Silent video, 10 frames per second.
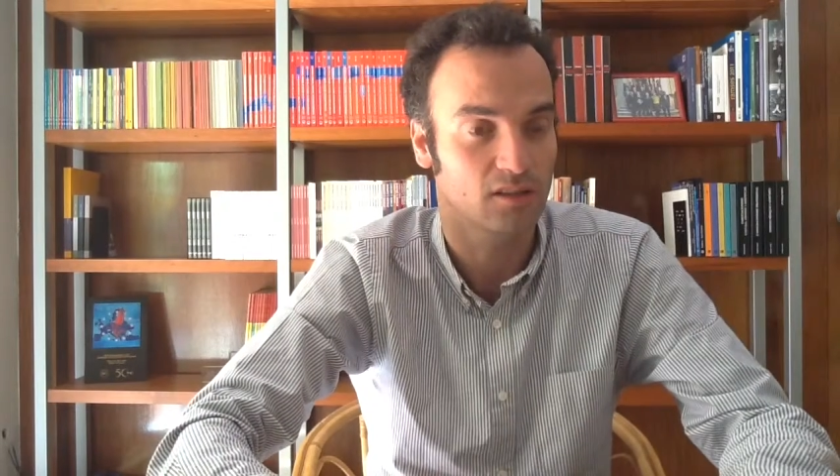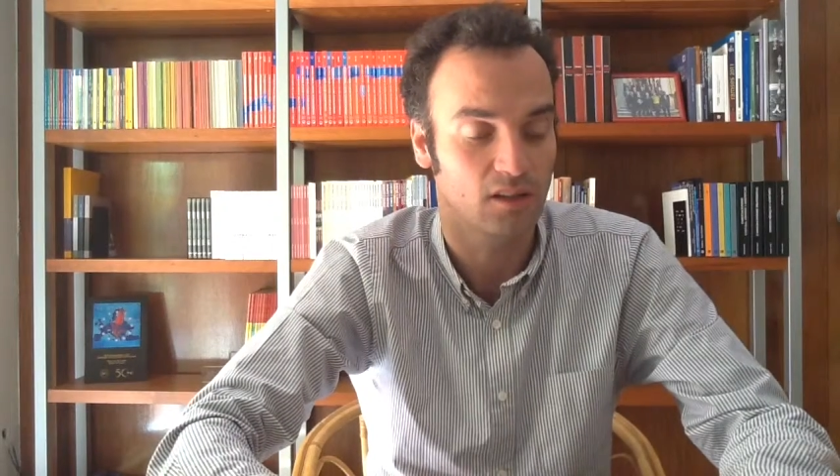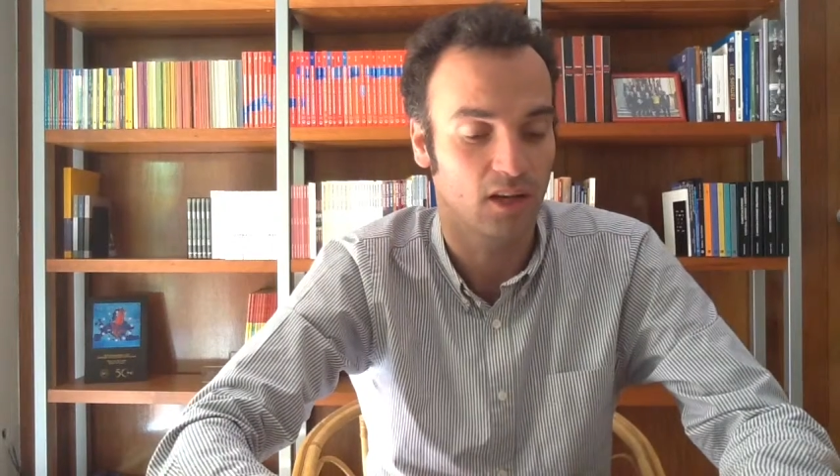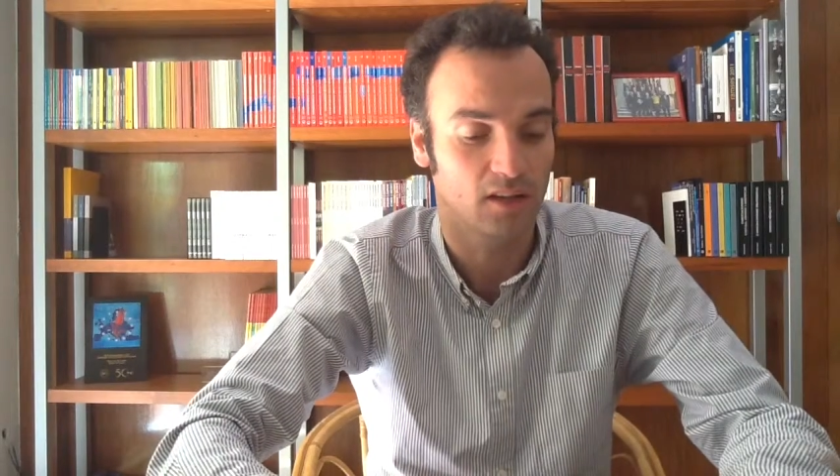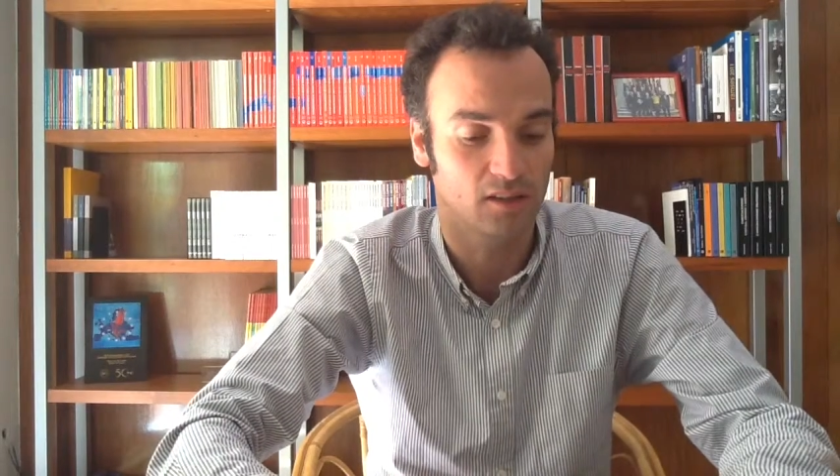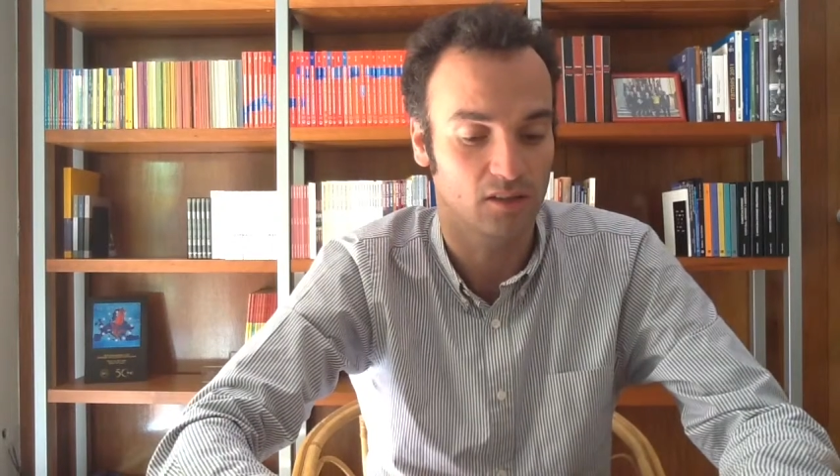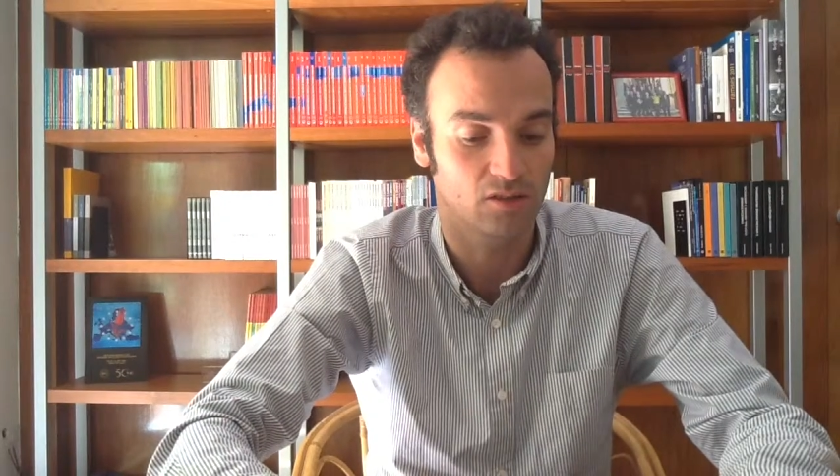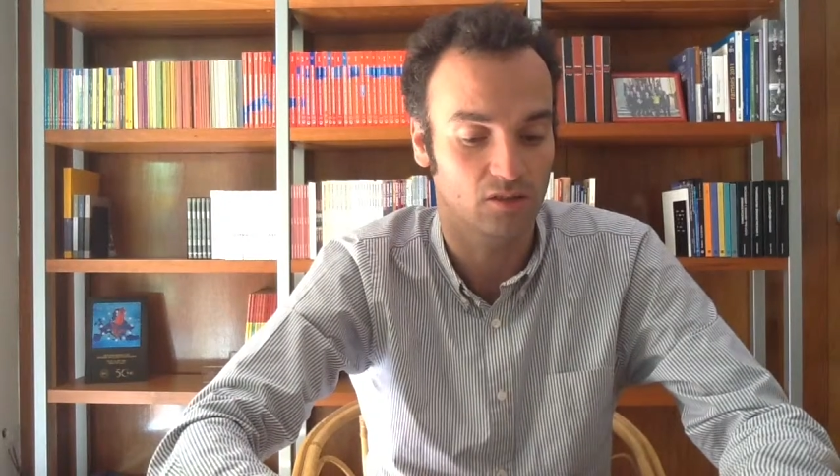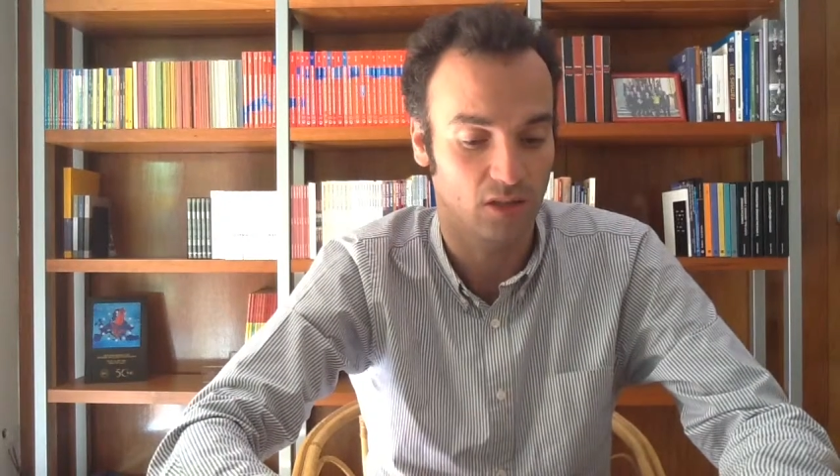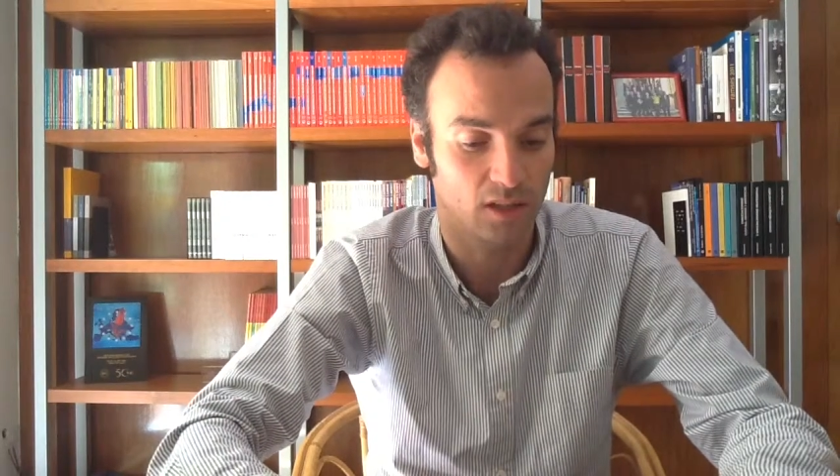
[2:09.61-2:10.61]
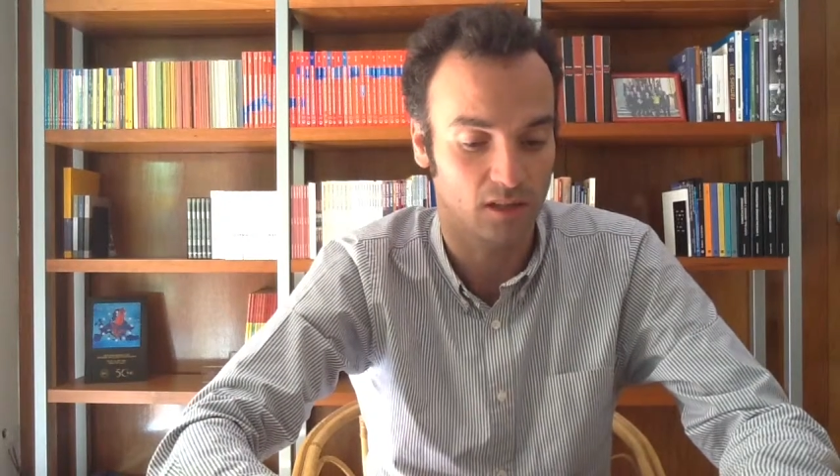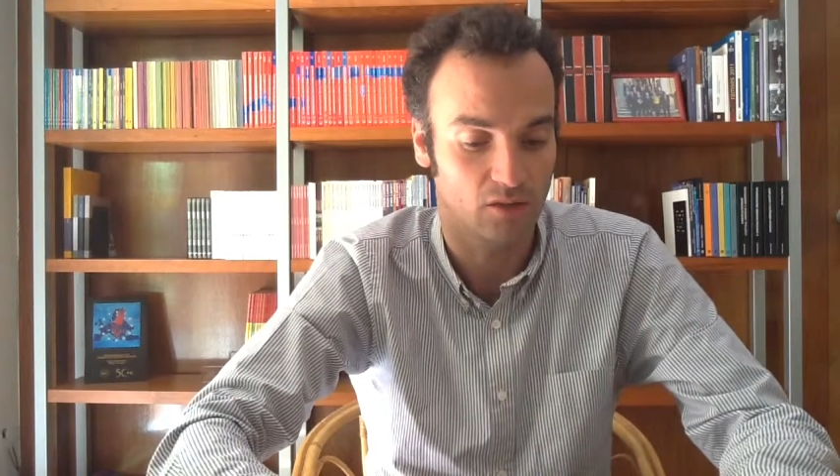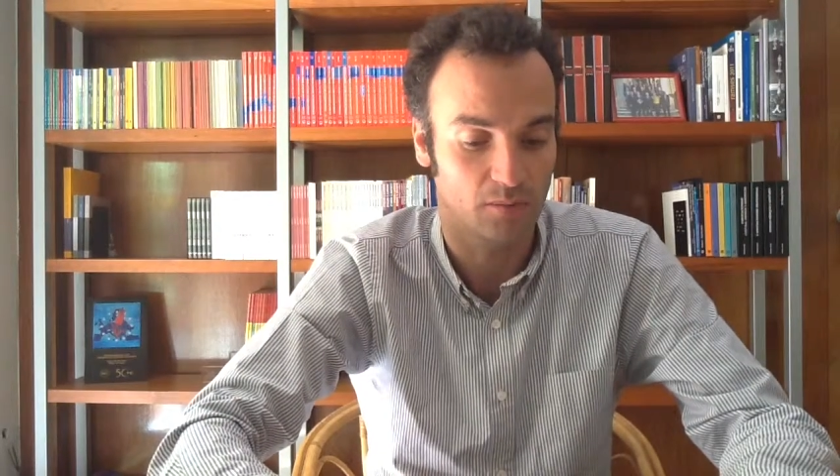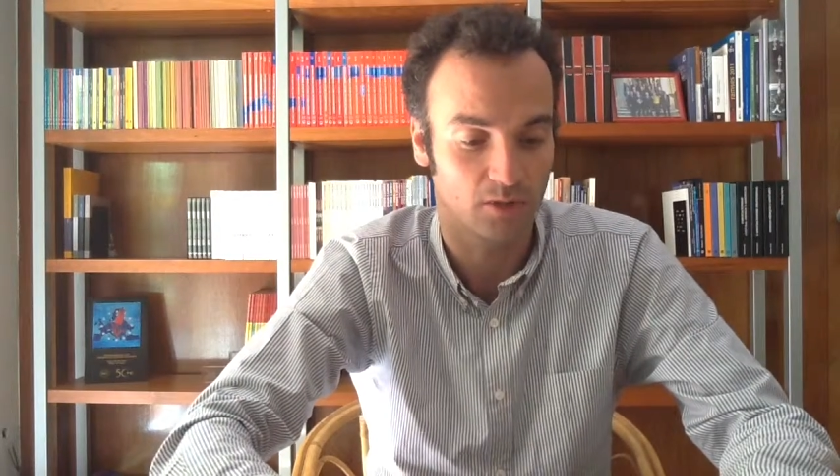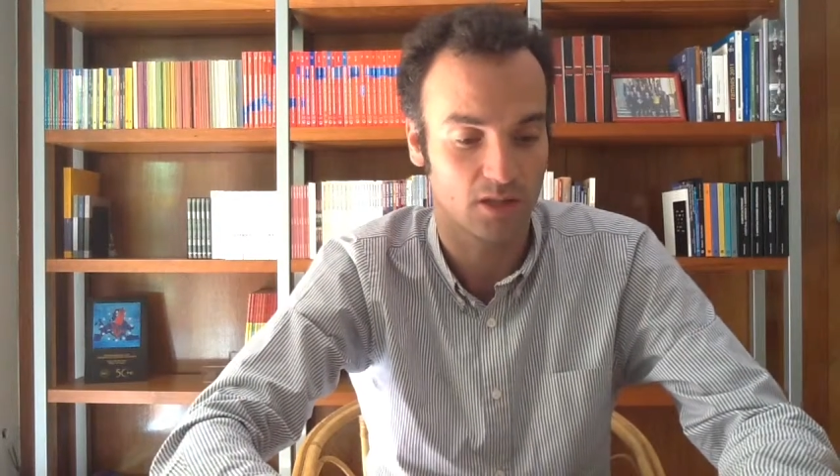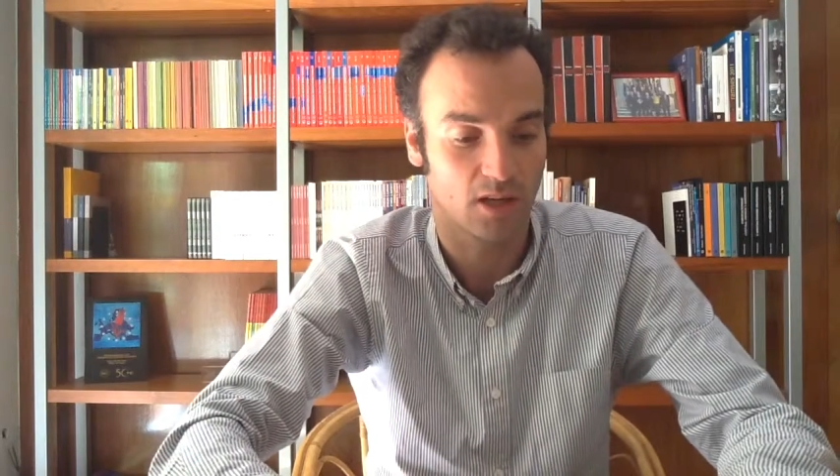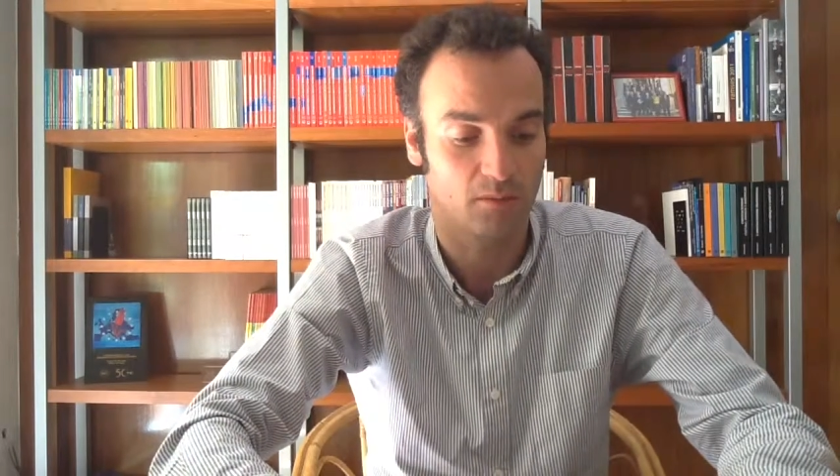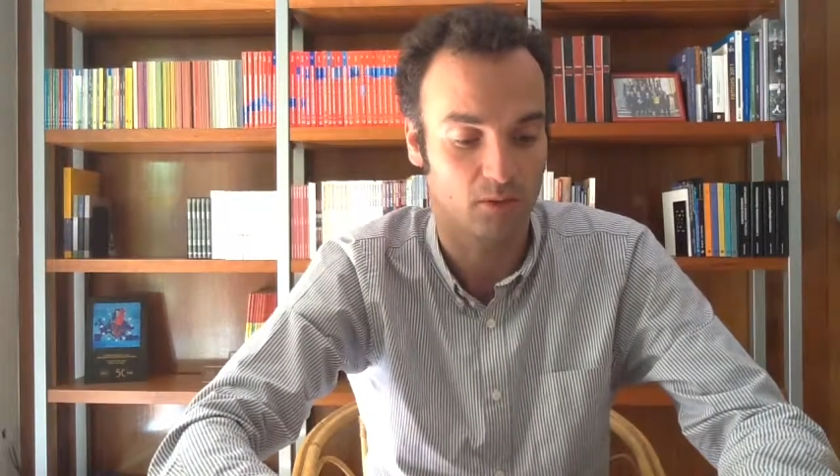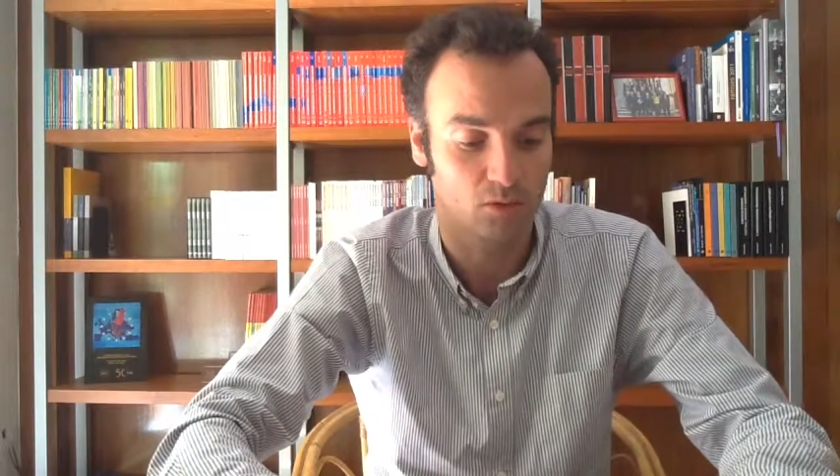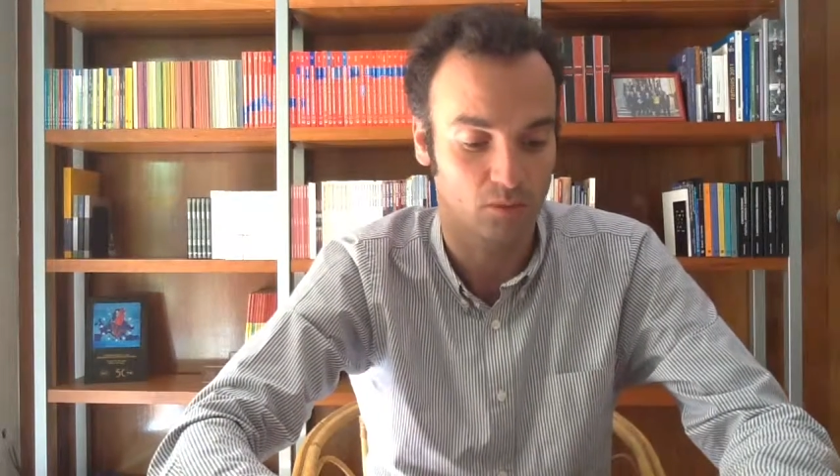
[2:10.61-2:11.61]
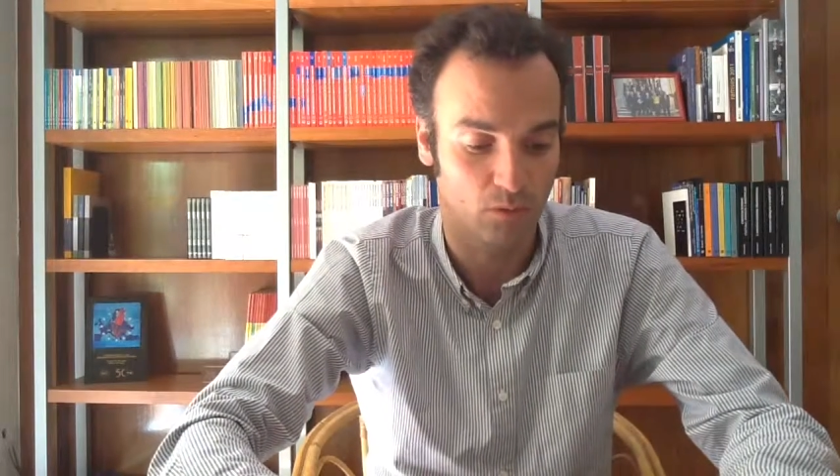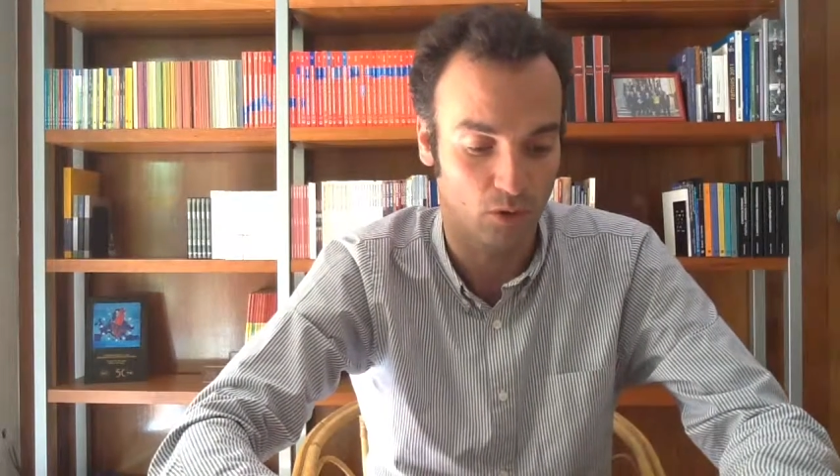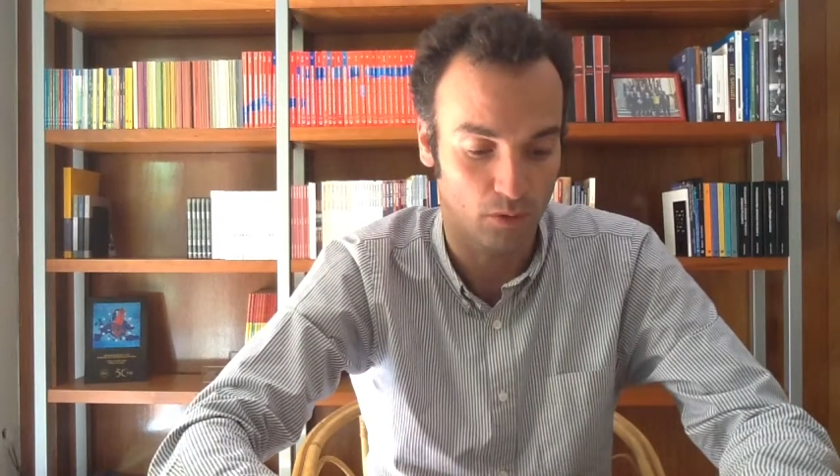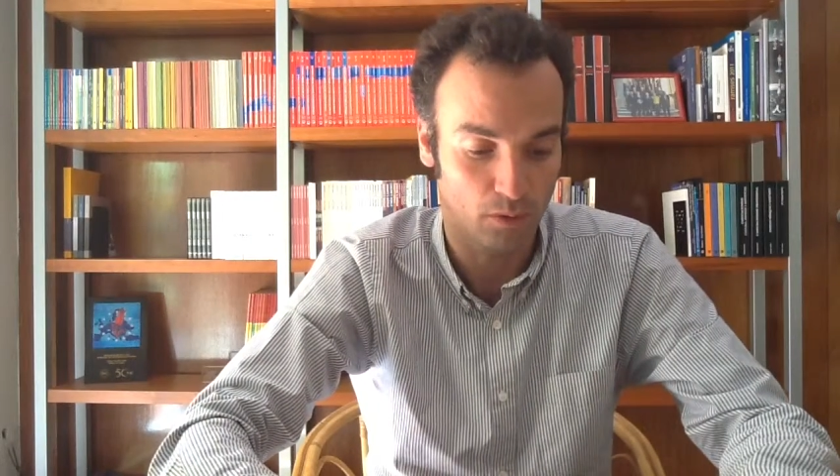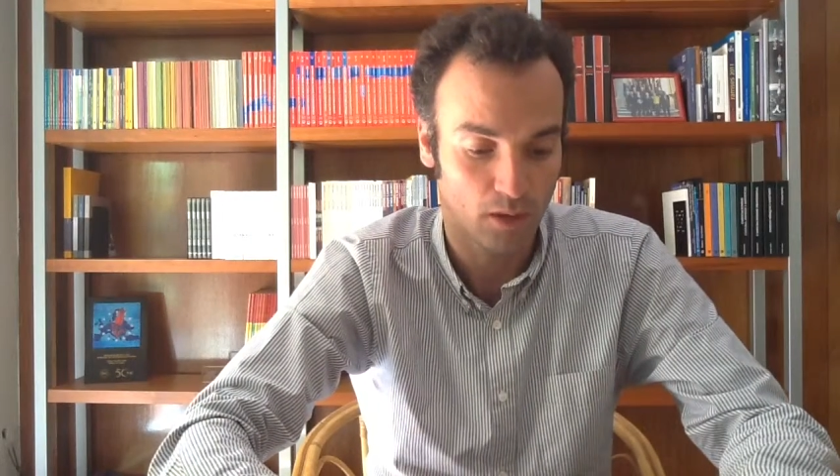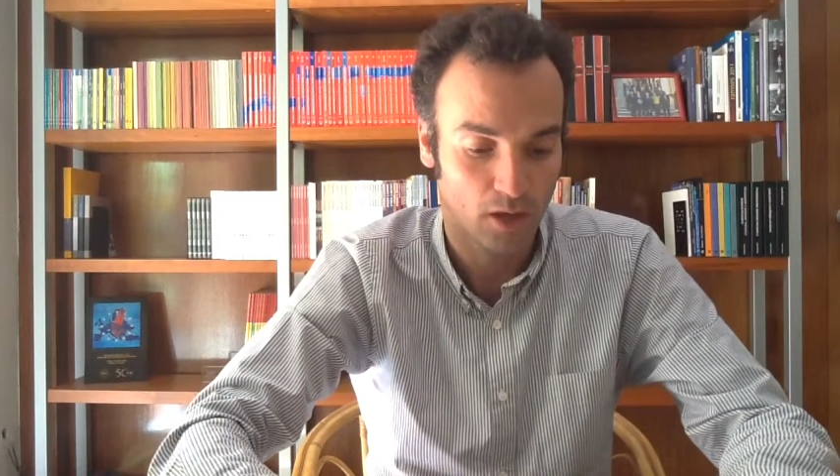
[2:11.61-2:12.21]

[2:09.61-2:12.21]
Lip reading: and the trade agreements signed between both.